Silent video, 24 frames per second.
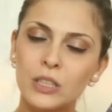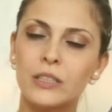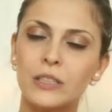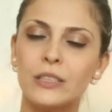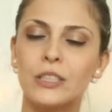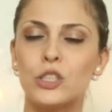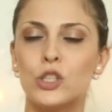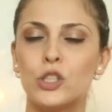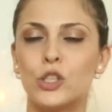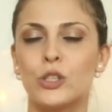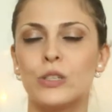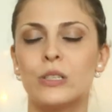
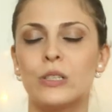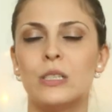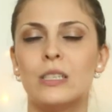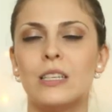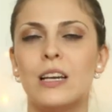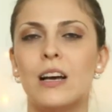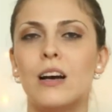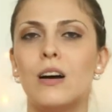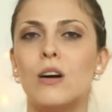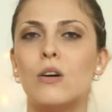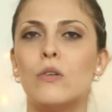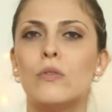nourish
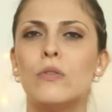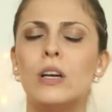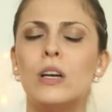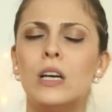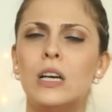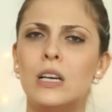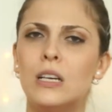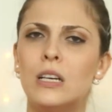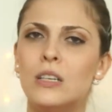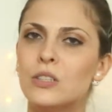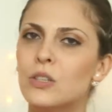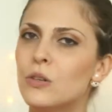yourself.
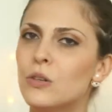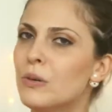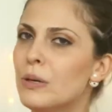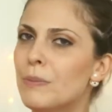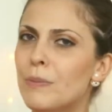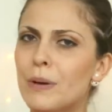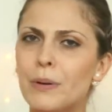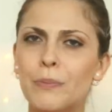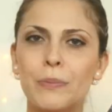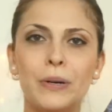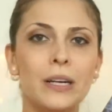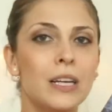So
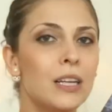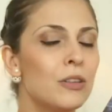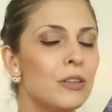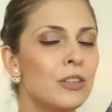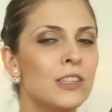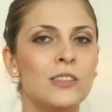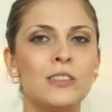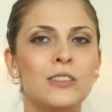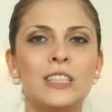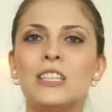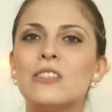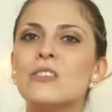remember, you
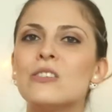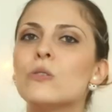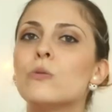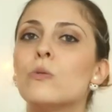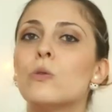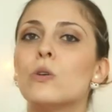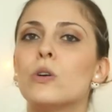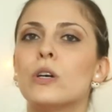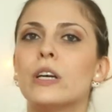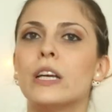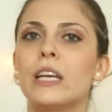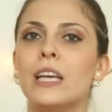don't need to
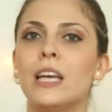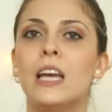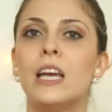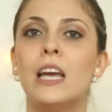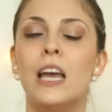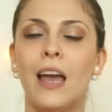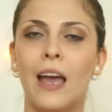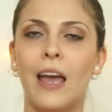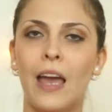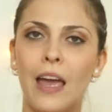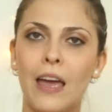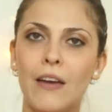worry.
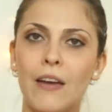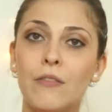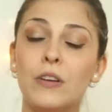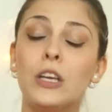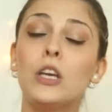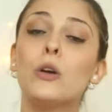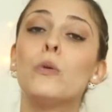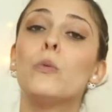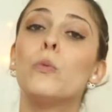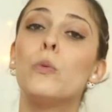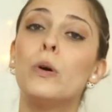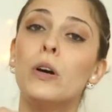
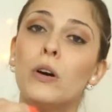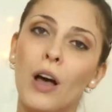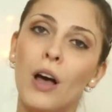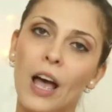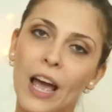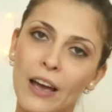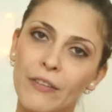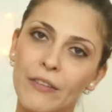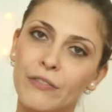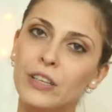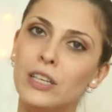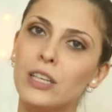You will
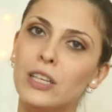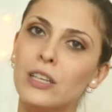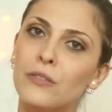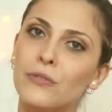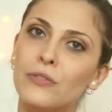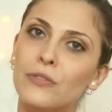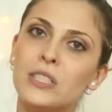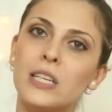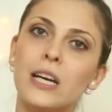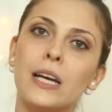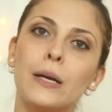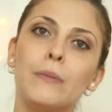have
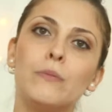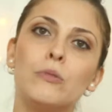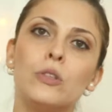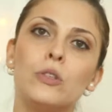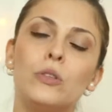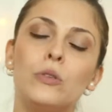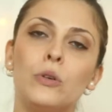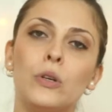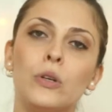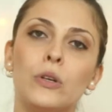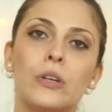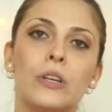enough time to
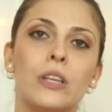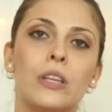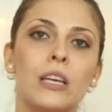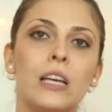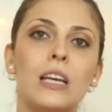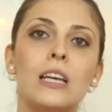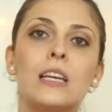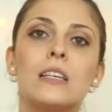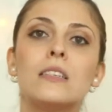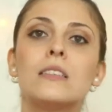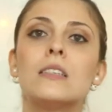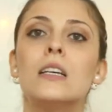do your
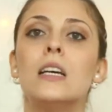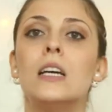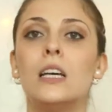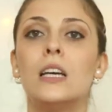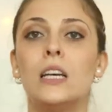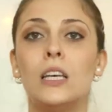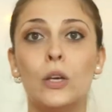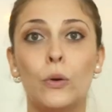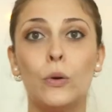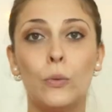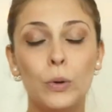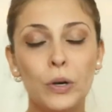things.
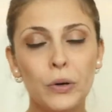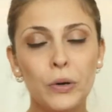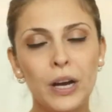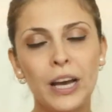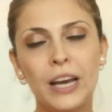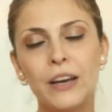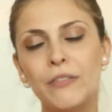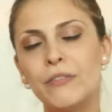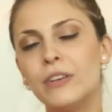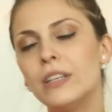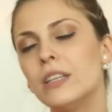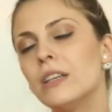You will
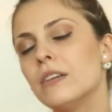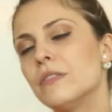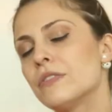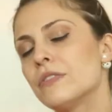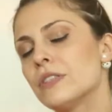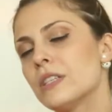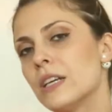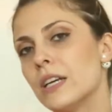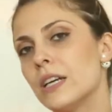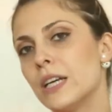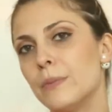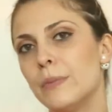have
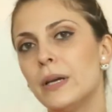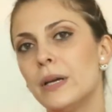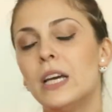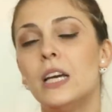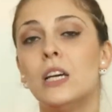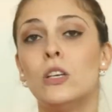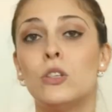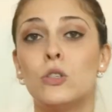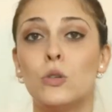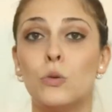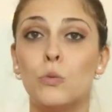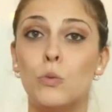enough time
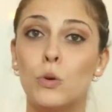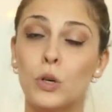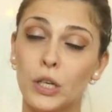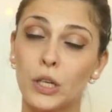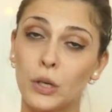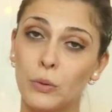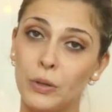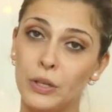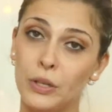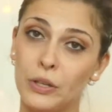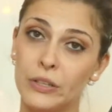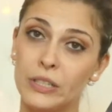to
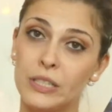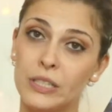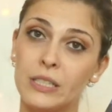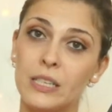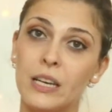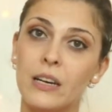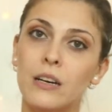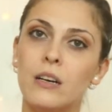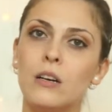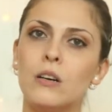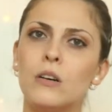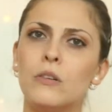work with
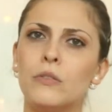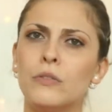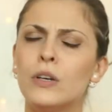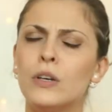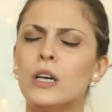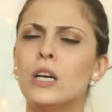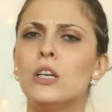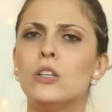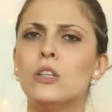yourself.